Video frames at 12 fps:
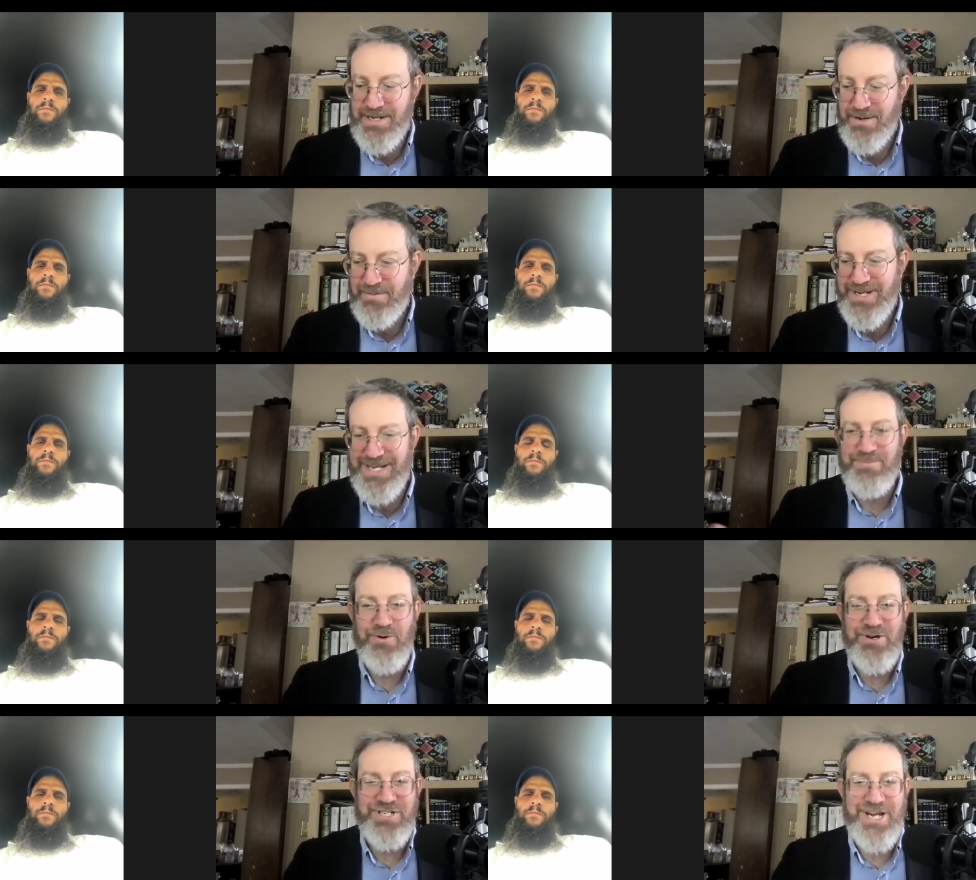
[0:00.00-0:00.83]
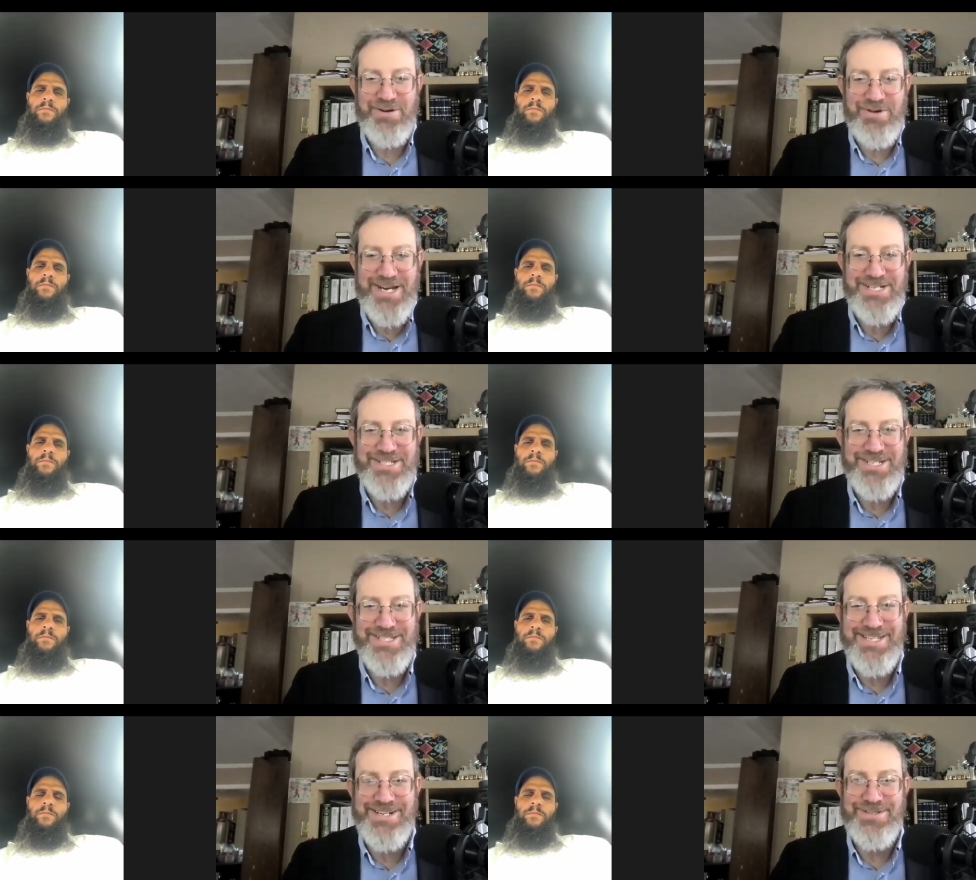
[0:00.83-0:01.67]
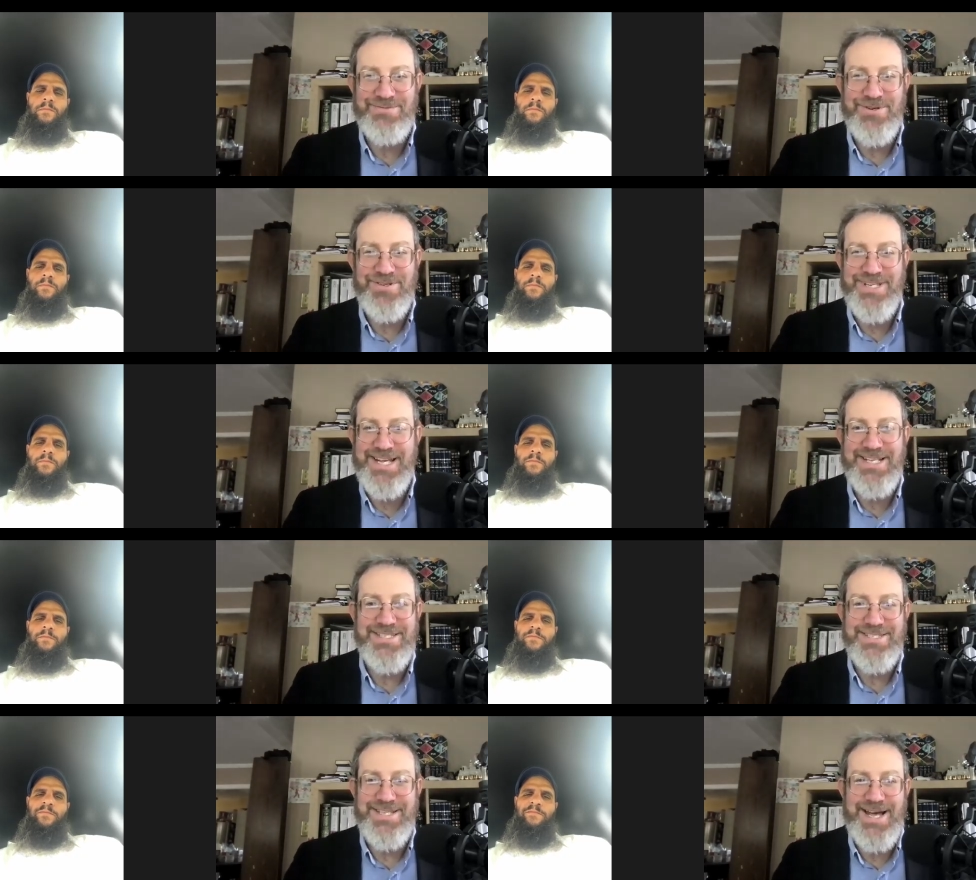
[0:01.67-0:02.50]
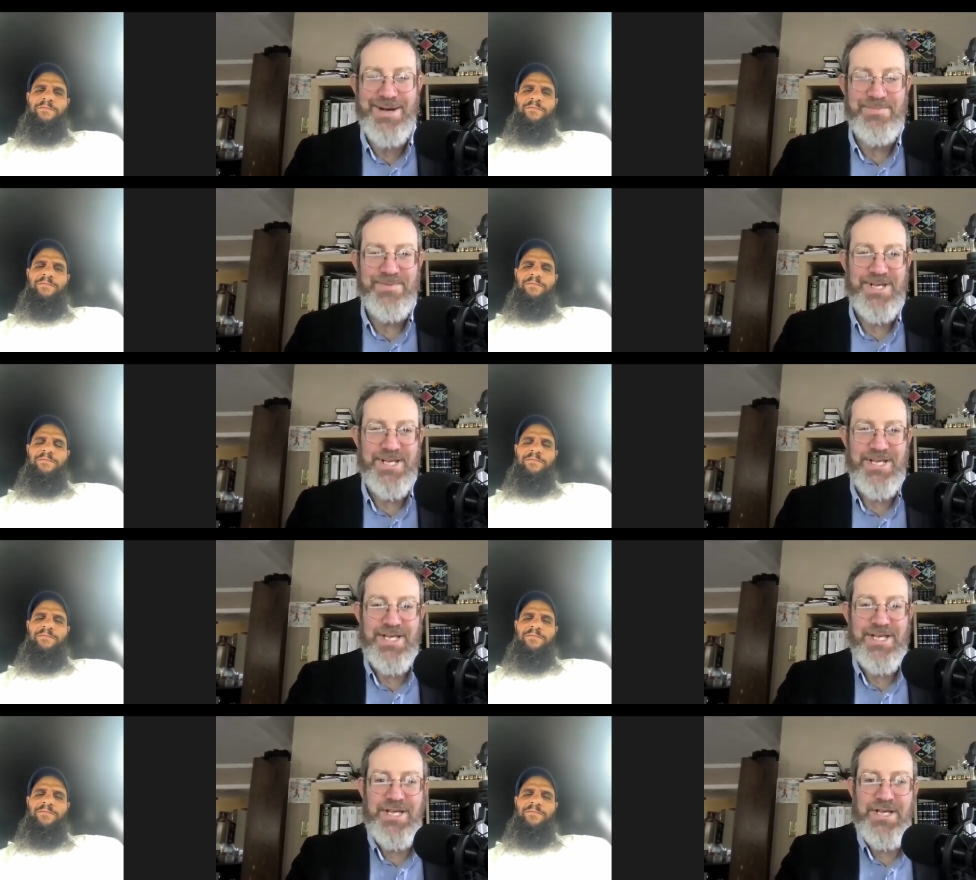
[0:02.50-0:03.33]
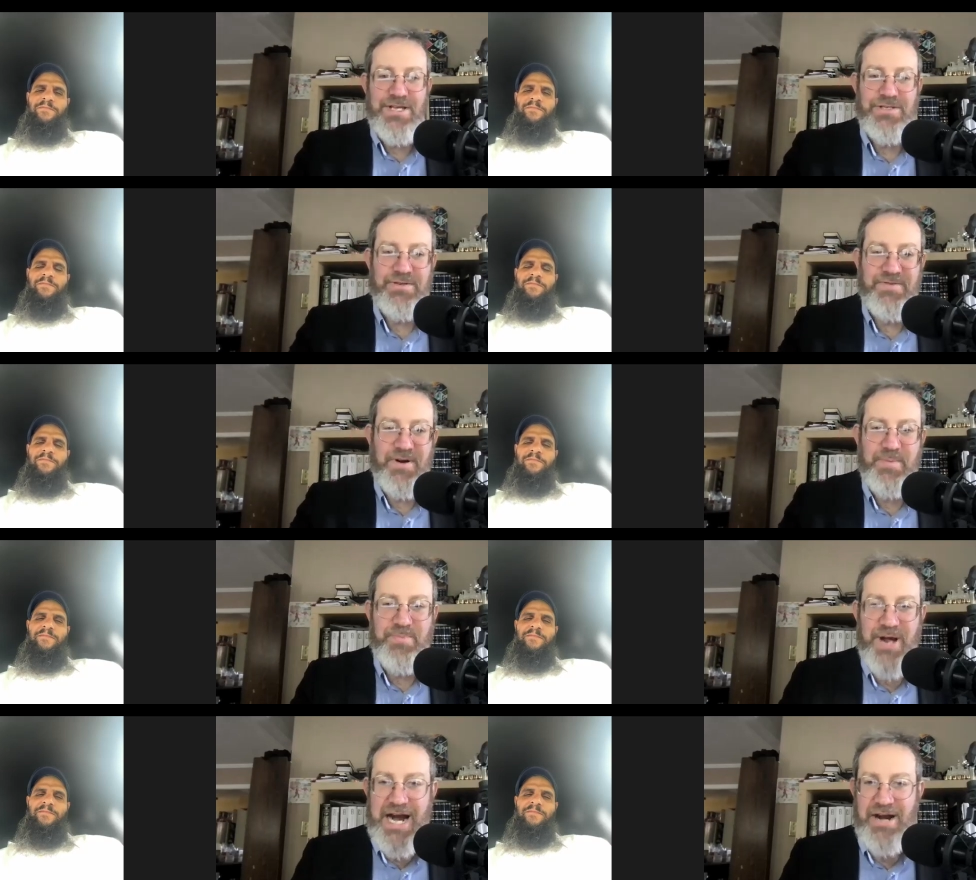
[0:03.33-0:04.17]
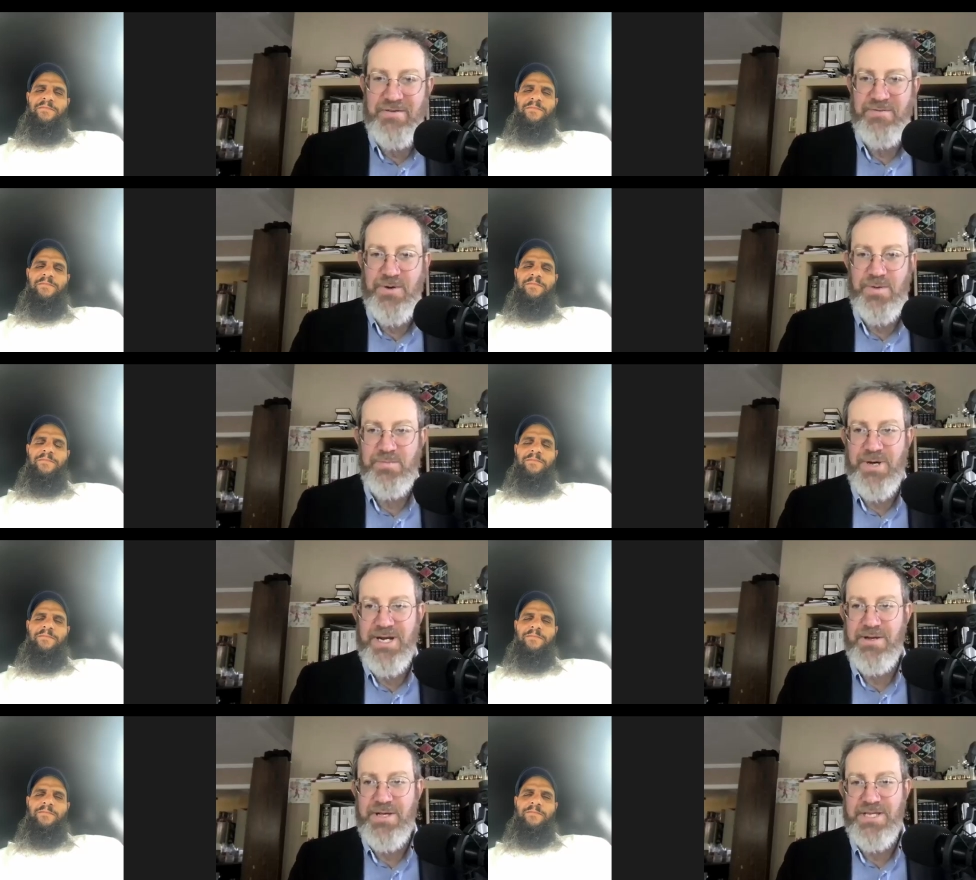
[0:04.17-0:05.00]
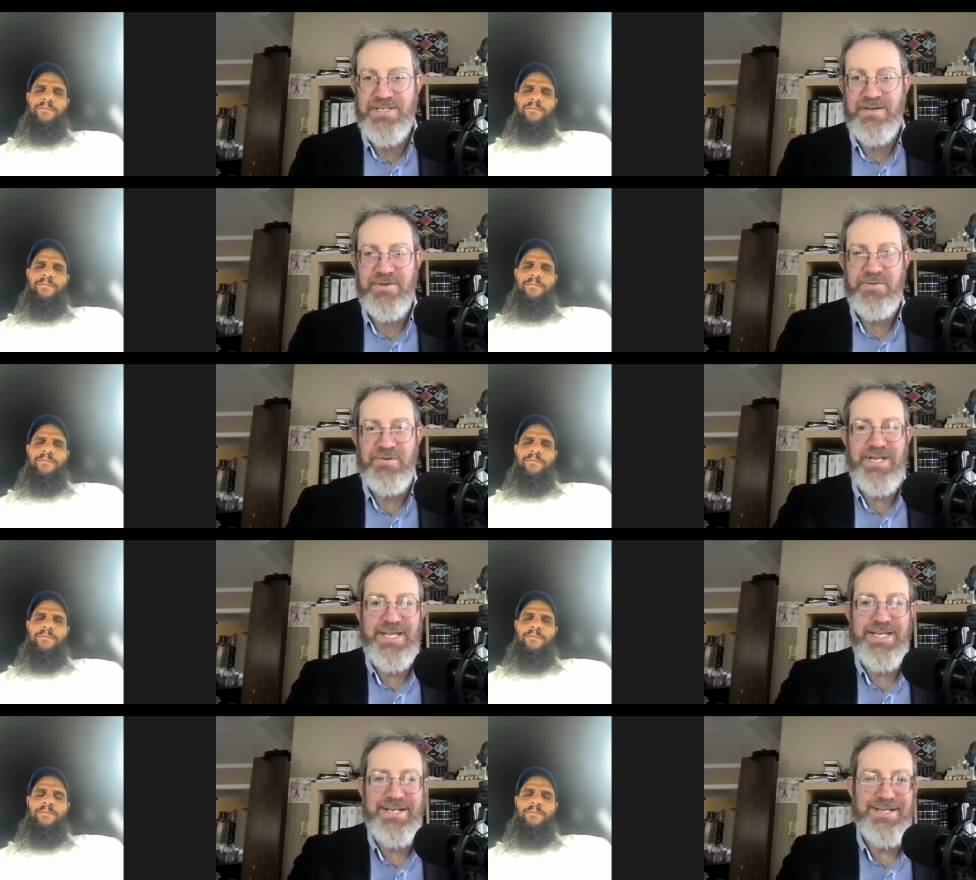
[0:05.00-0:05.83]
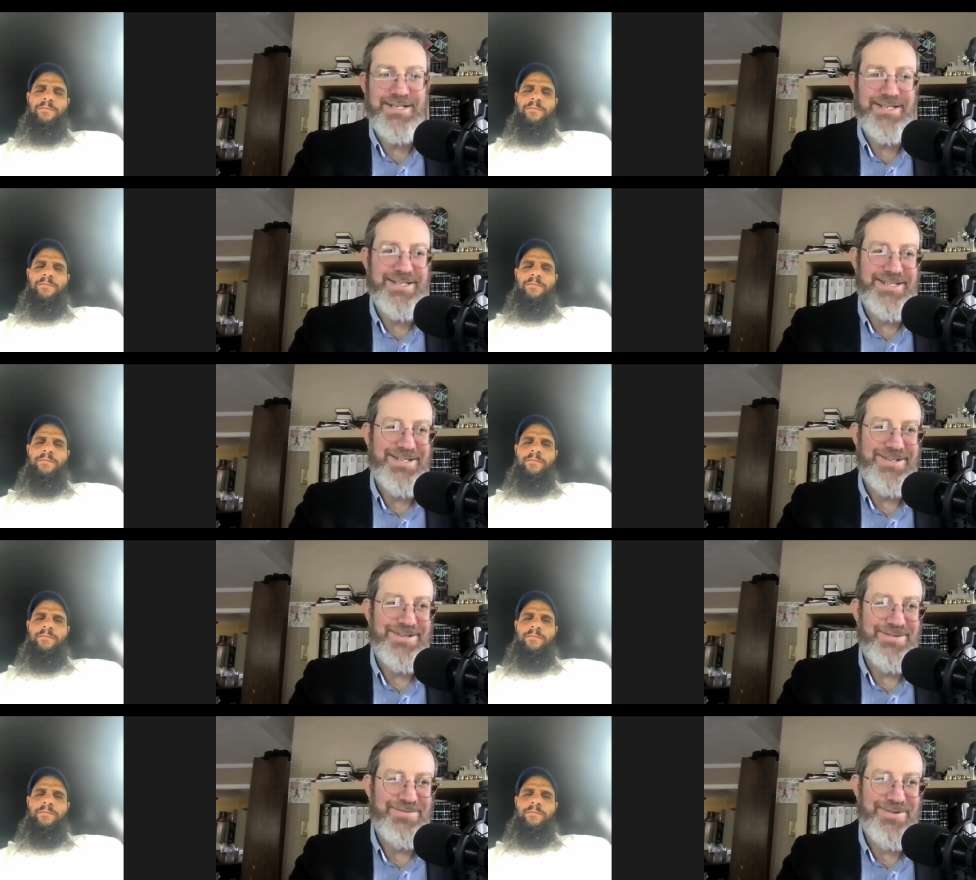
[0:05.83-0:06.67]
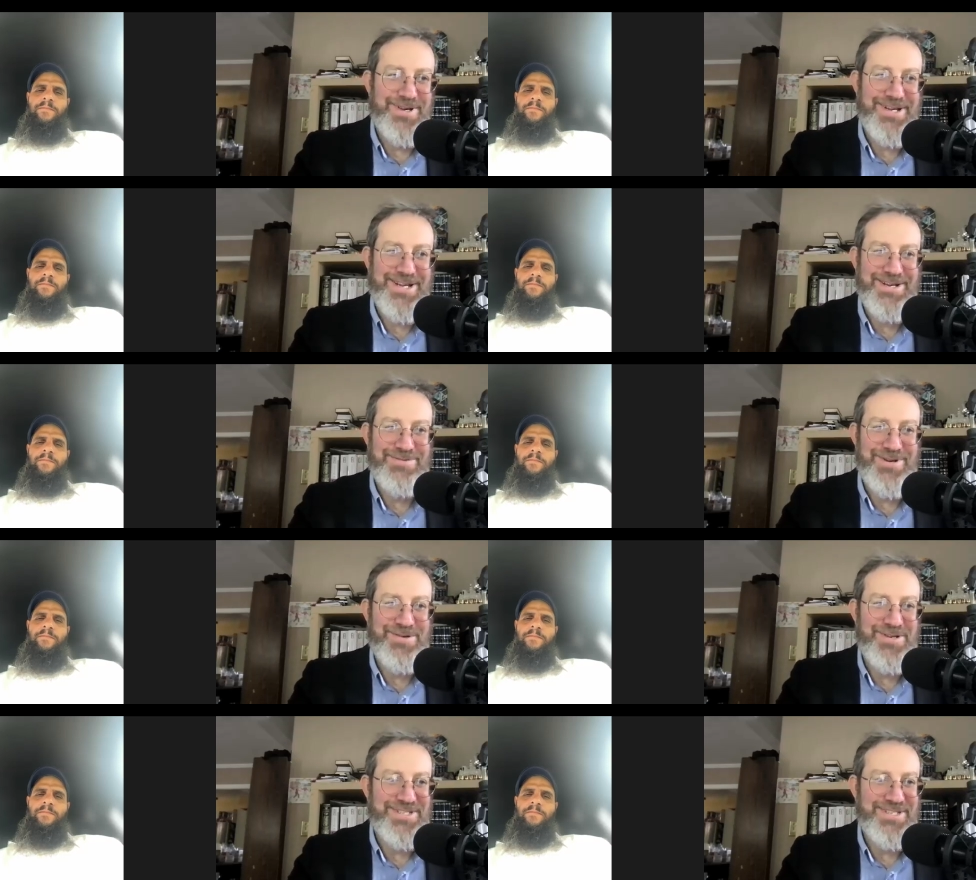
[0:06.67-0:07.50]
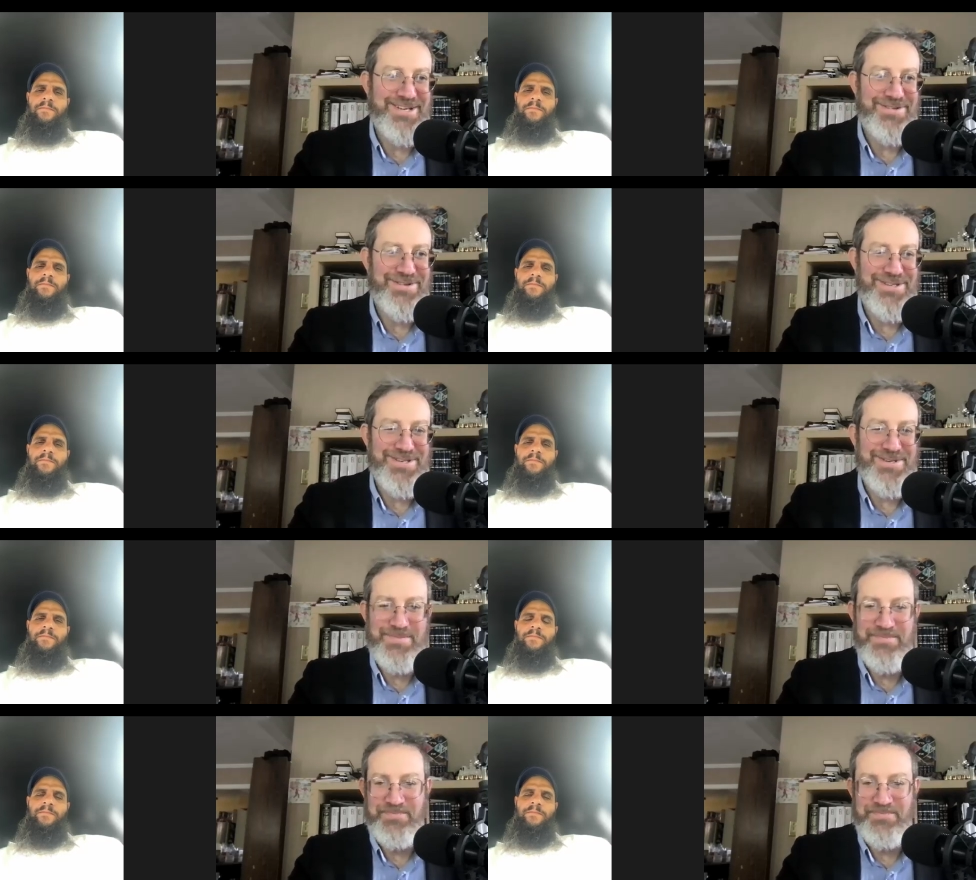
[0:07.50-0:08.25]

Speaker 1: you know, we need more generations. You know, the world can't stop. So it's very powerful, but it, it's something we need. What uh what do you want to say on all this?